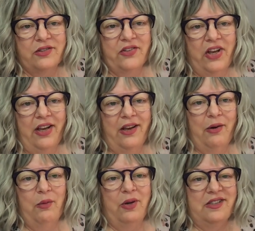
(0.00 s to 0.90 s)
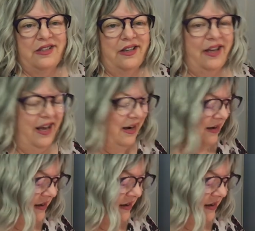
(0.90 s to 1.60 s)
see once again